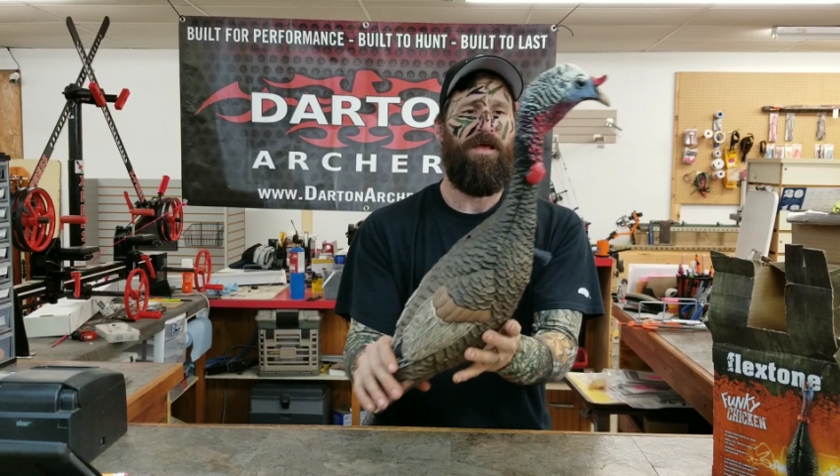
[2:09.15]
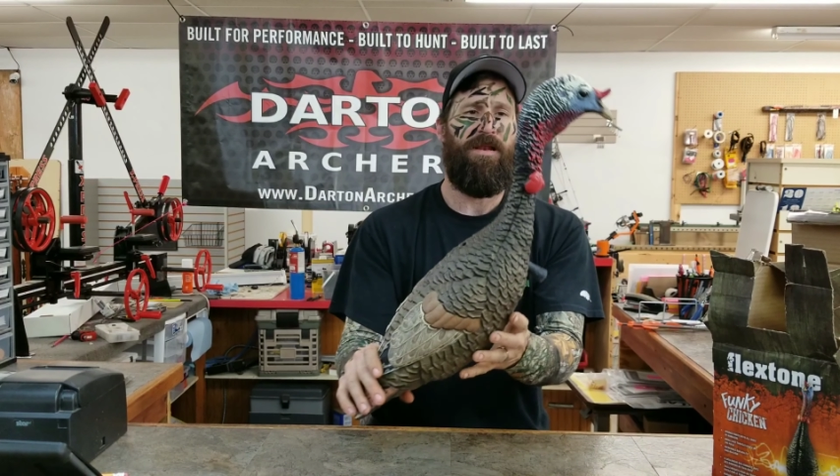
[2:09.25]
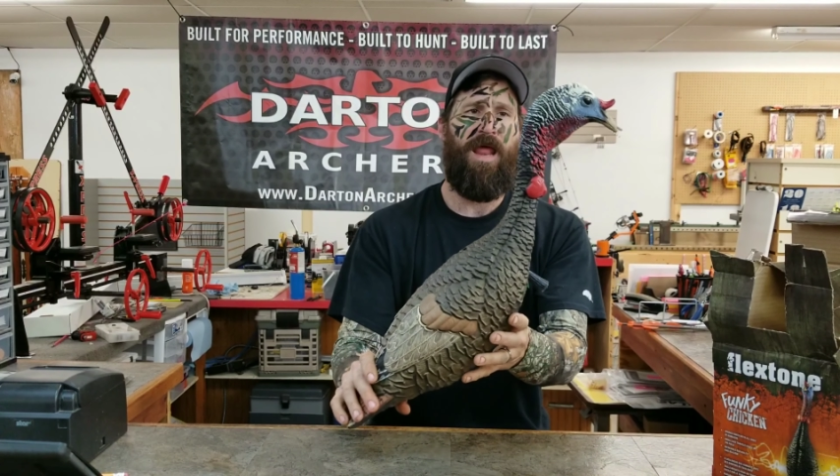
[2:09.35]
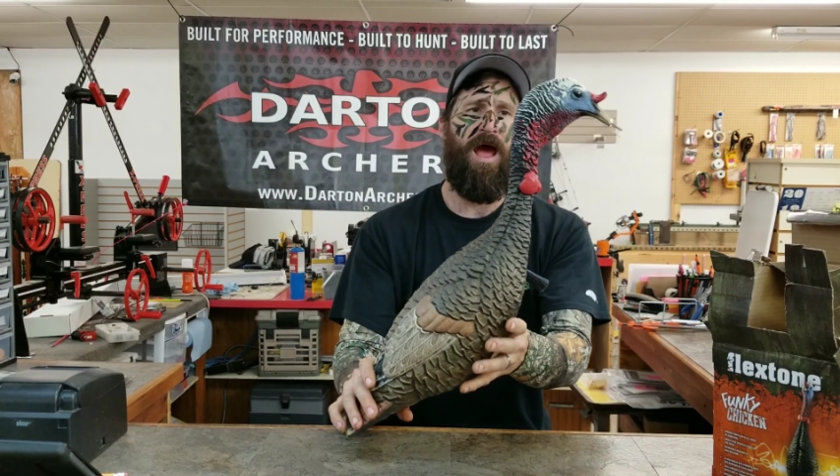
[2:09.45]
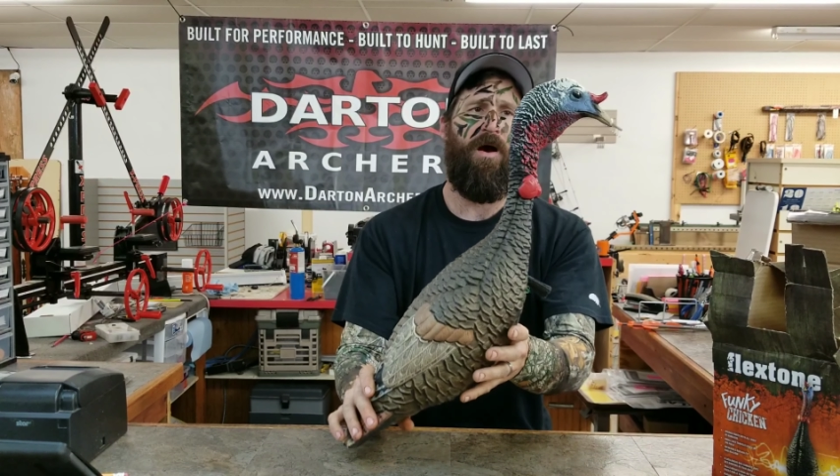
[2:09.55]

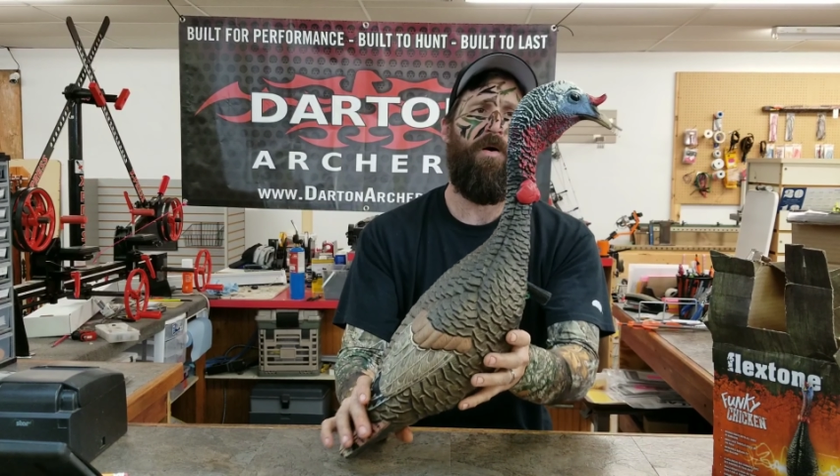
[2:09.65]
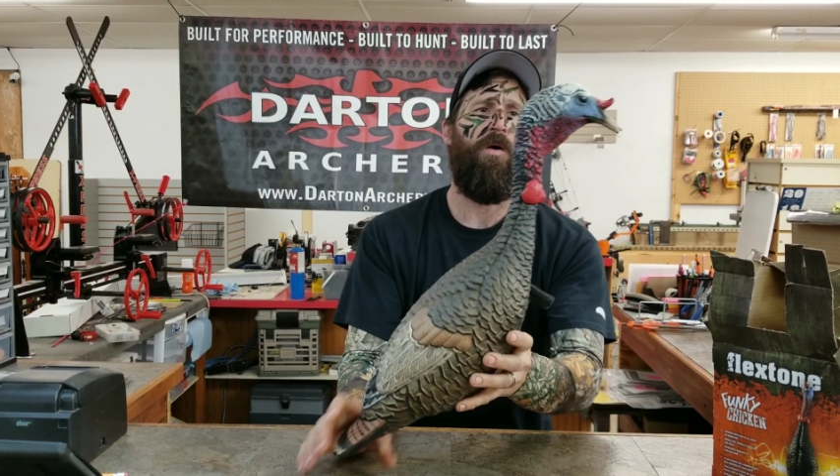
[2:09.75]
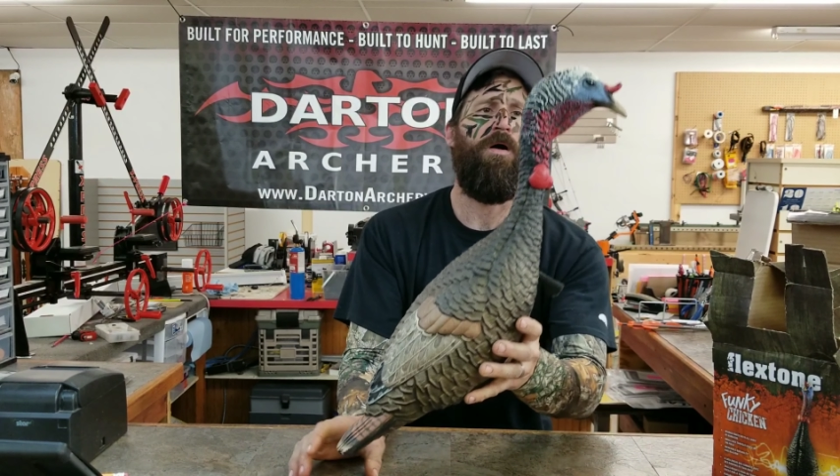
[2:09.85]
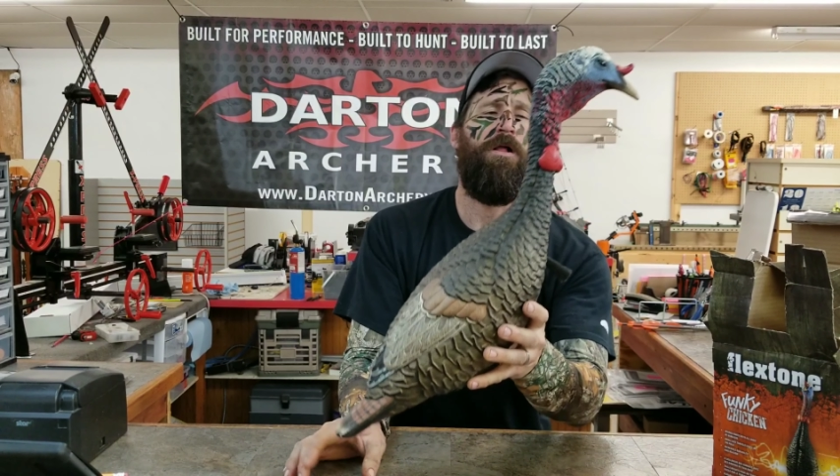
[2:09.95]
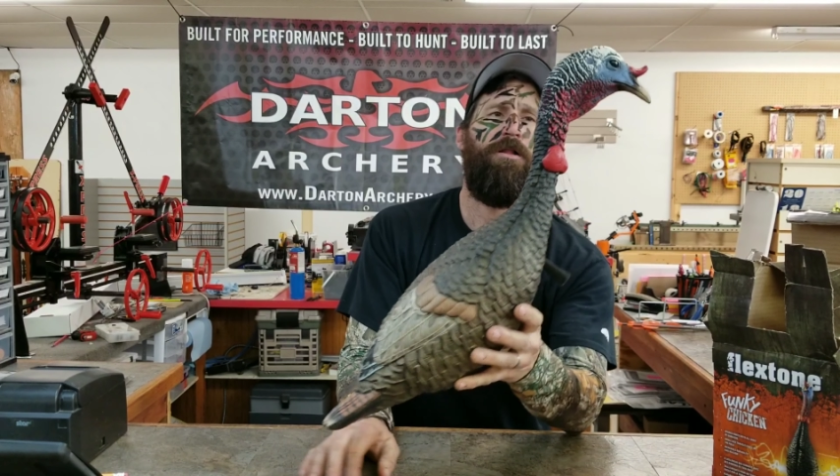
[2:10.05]
Now,
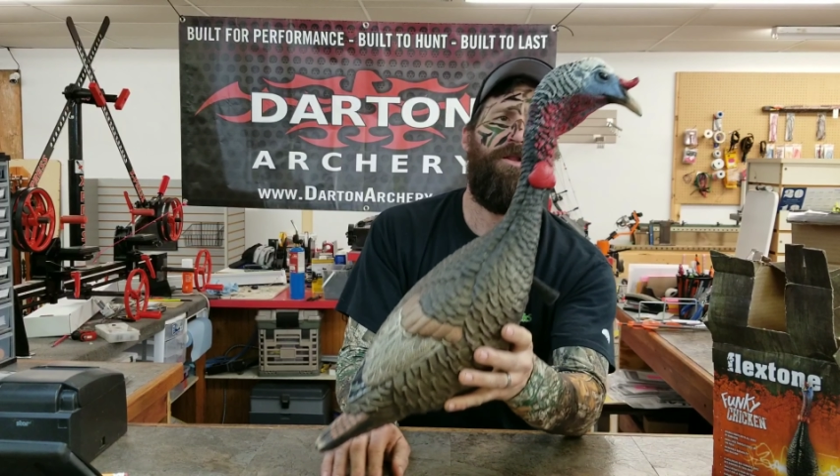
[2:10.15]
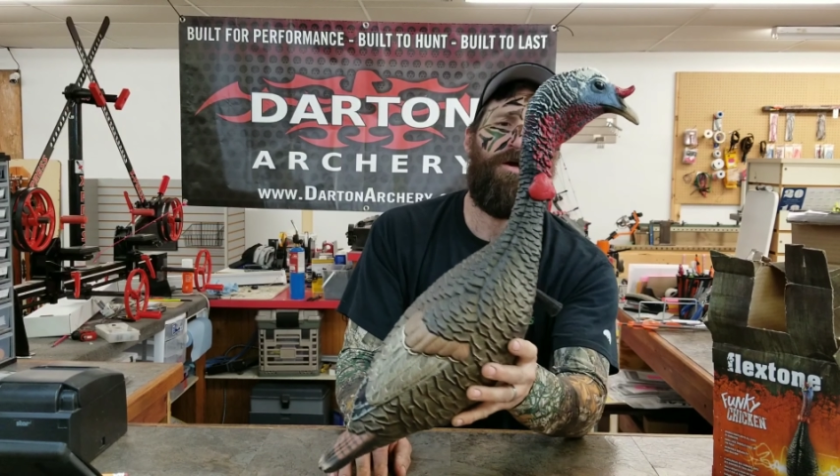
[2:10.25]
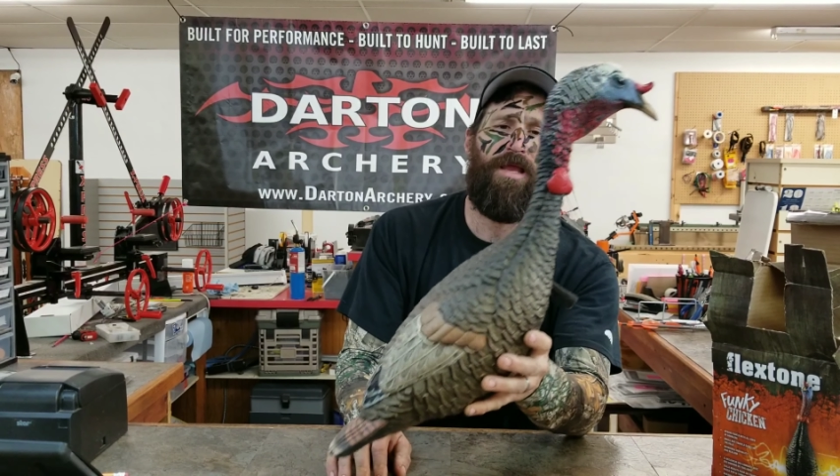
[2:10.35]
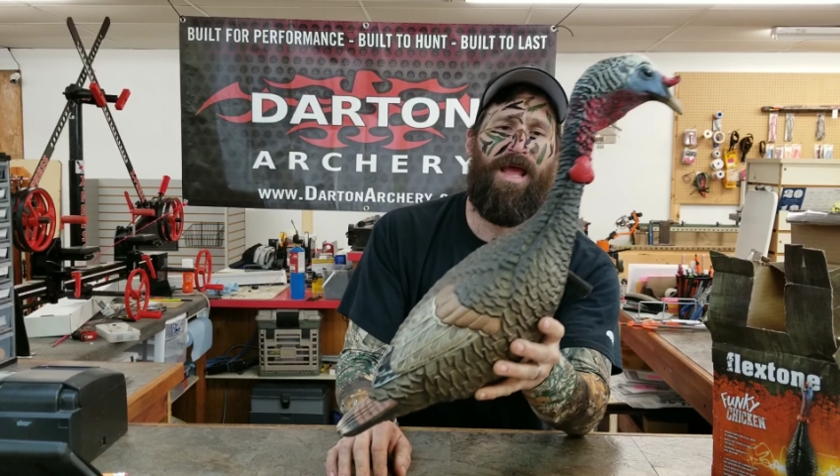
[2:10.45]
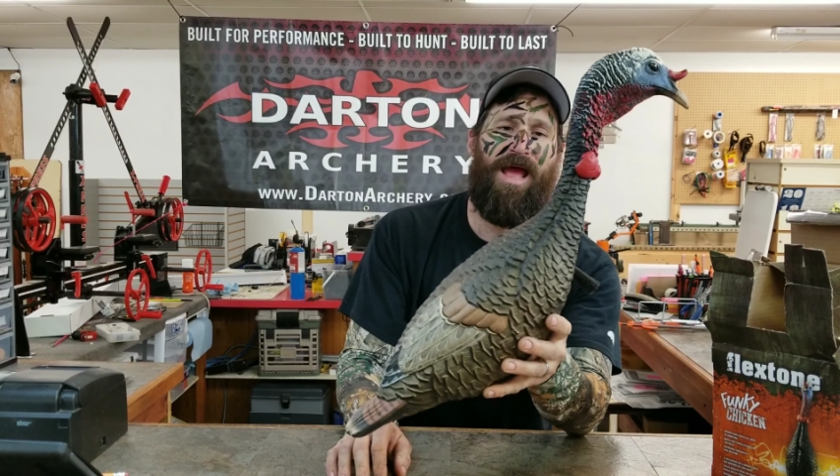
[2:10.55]

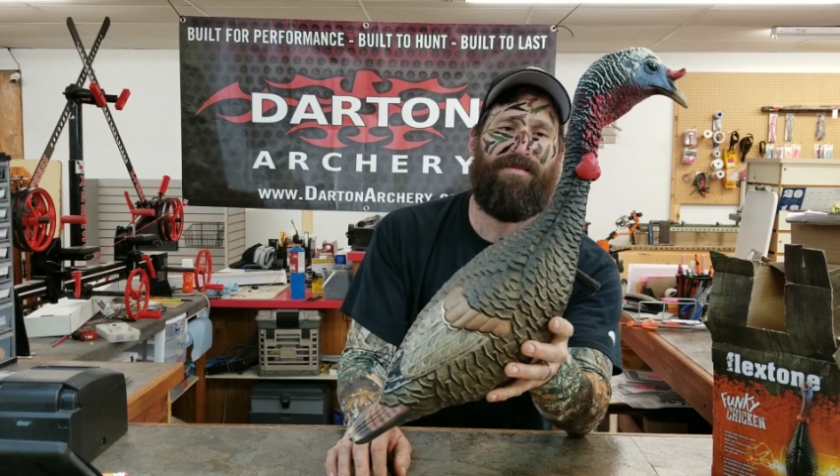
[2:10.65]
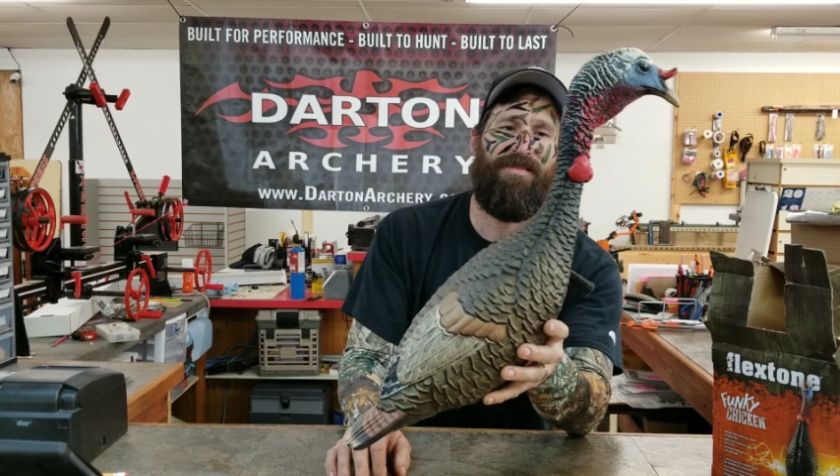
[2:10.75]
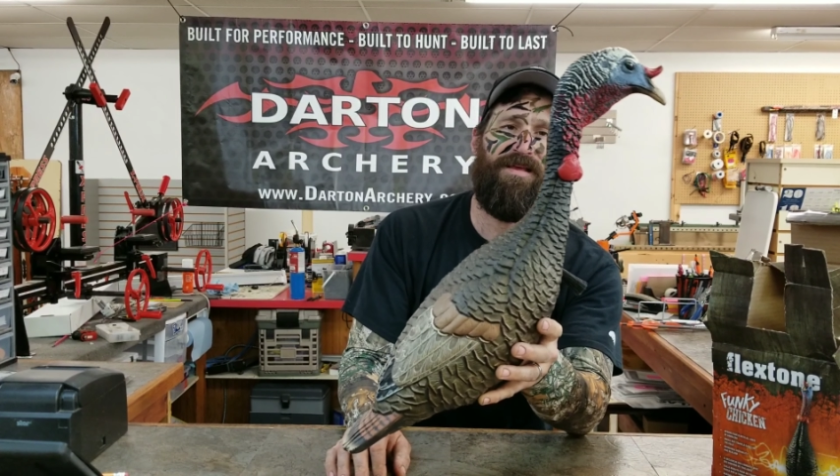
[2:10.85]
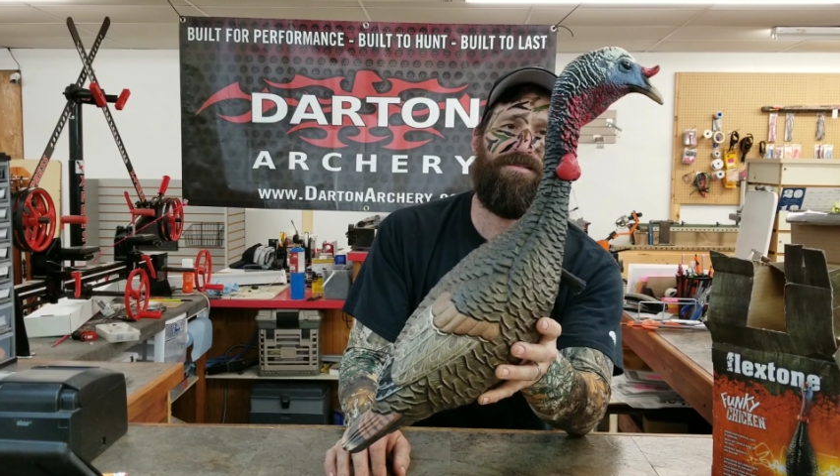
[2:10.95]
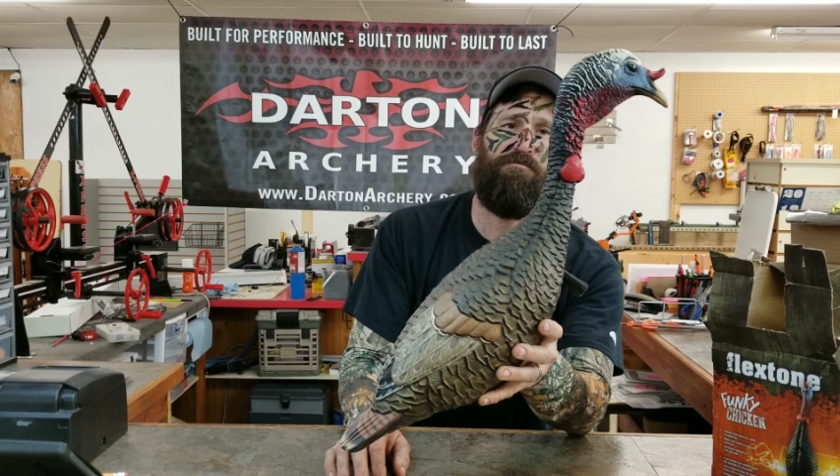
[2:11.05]
look at this